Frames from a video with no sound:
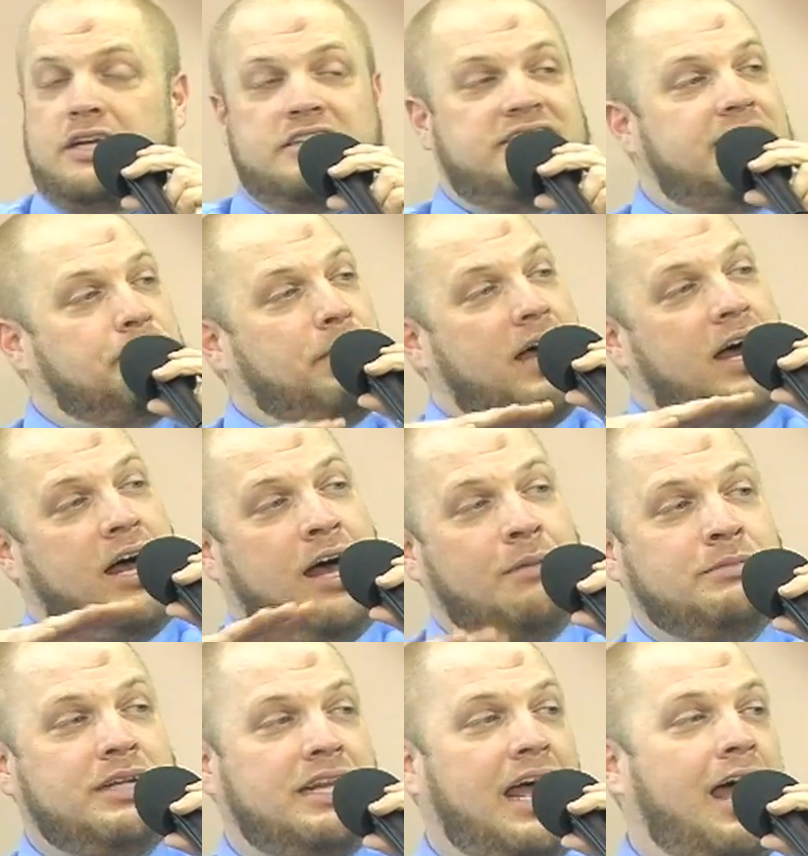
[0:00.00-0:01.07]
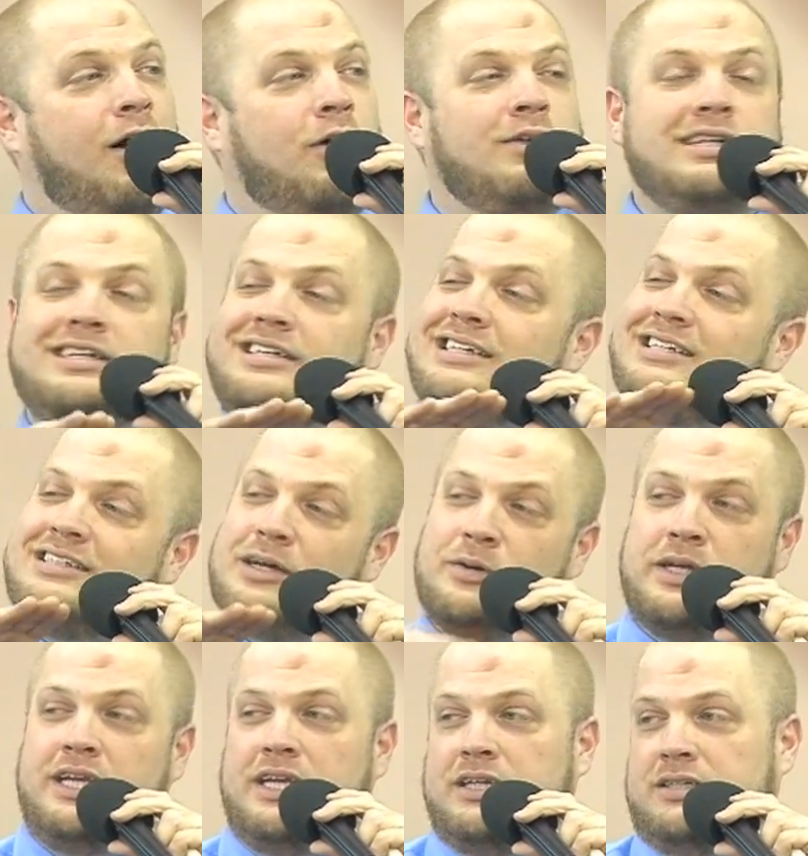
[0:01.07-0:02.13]
She said, but alhamdulillah, I only teach
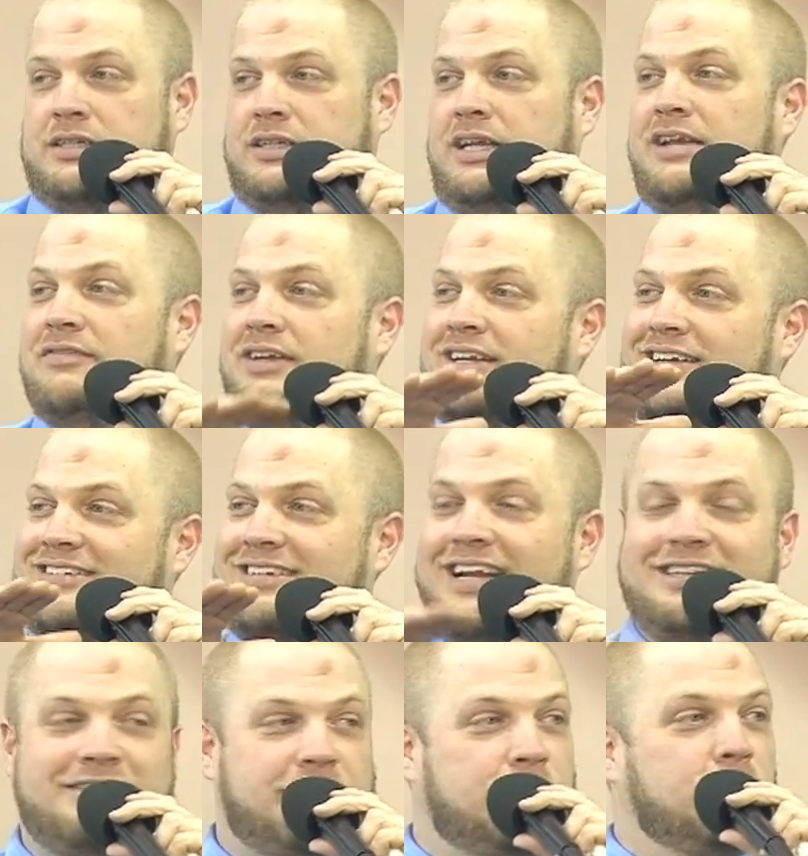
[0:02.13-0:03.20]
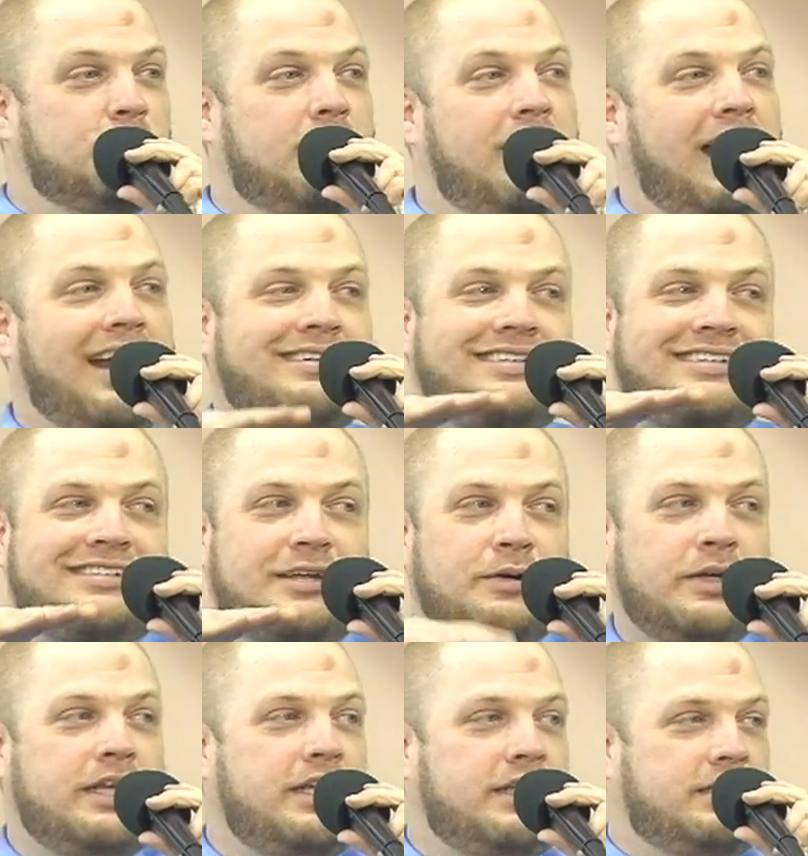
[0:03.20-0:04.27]
Tawheed. Even in the Sunday school, I teach
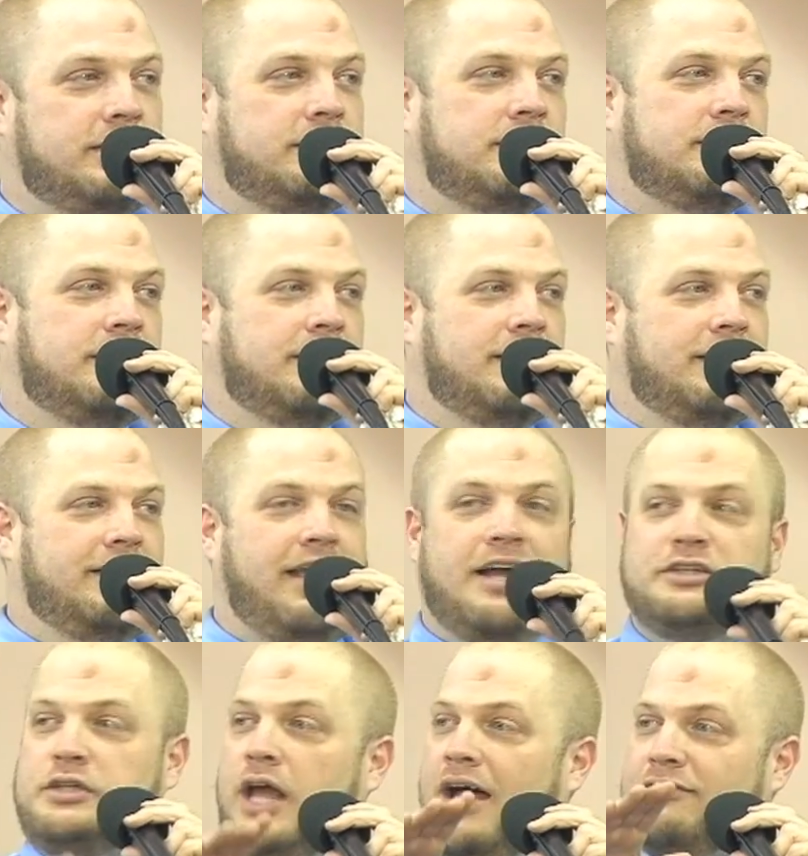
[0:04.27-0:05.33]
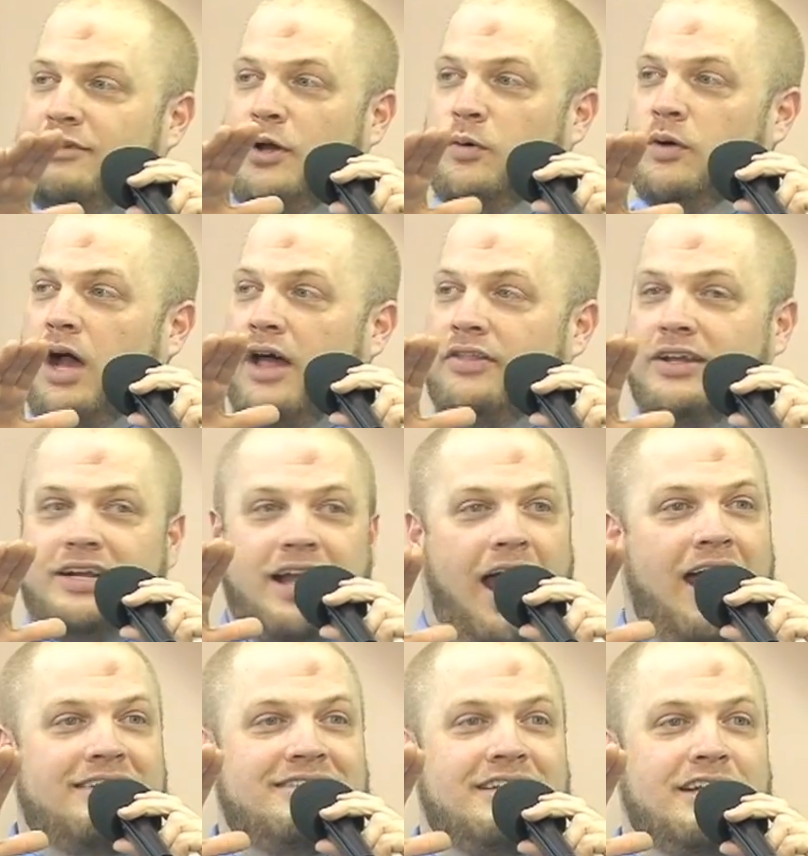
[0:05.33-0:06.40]
Tawheed. Thou shalt have no other
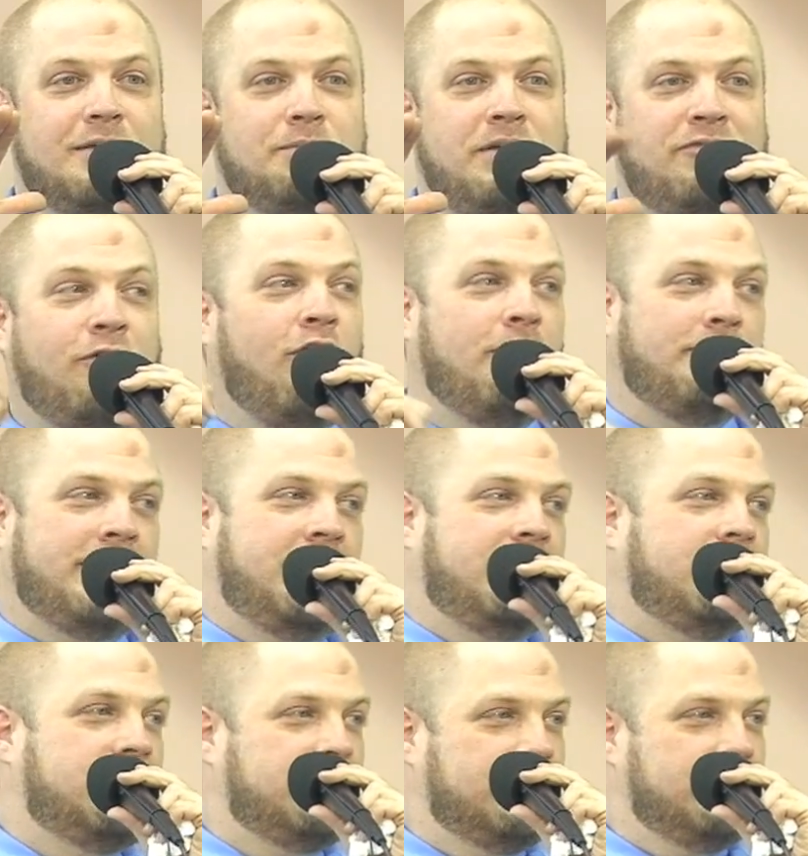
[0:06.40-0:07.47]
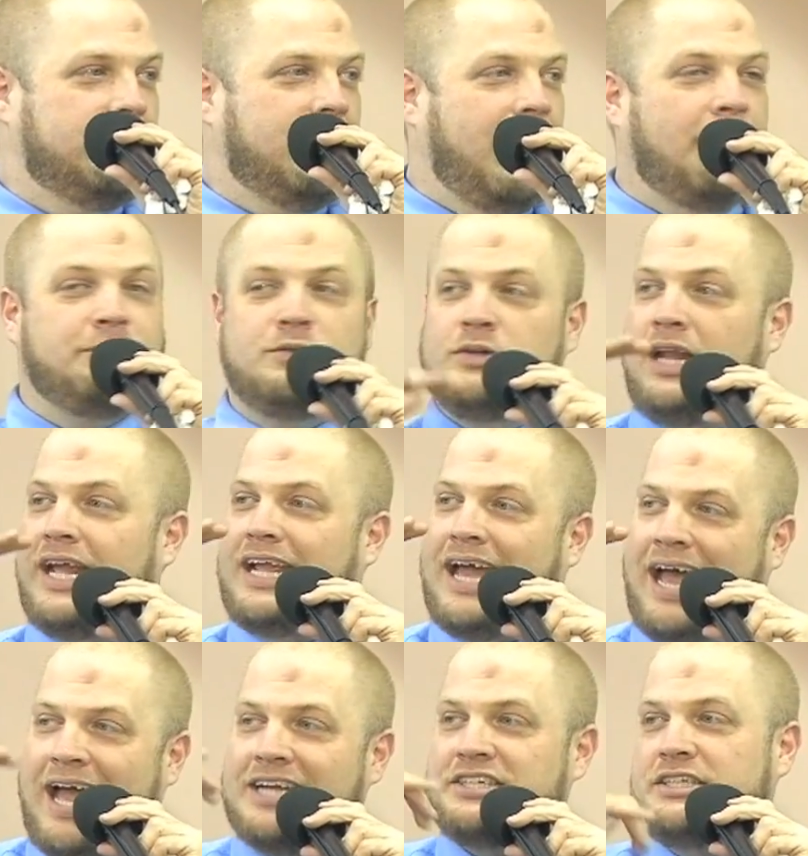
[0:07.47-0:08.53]
gods before me. I'm doing like a
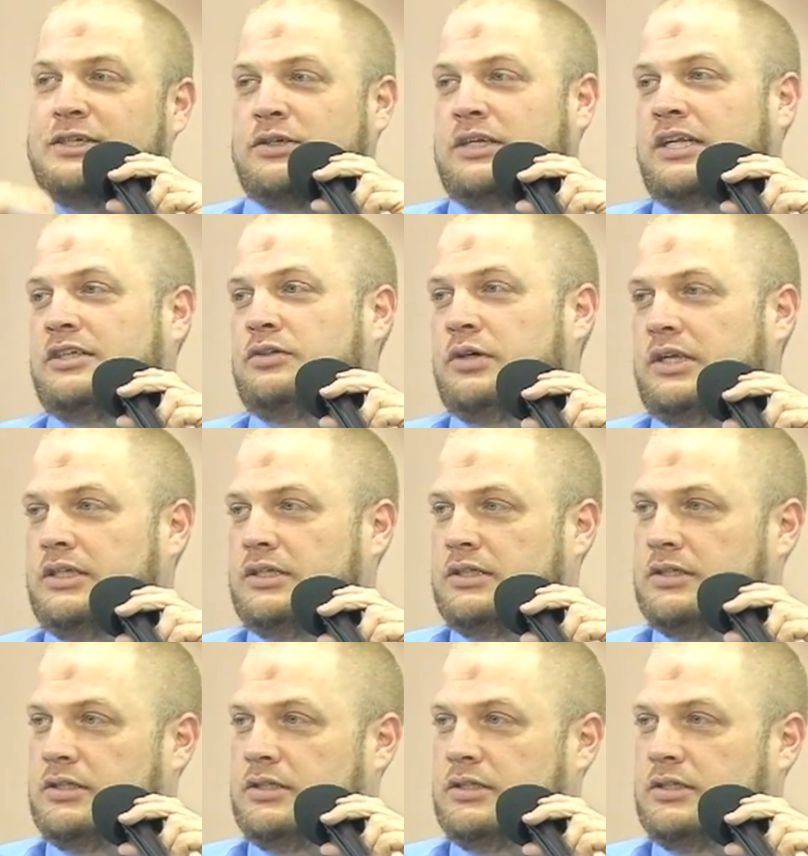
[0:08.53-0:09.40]
hashi on that joint.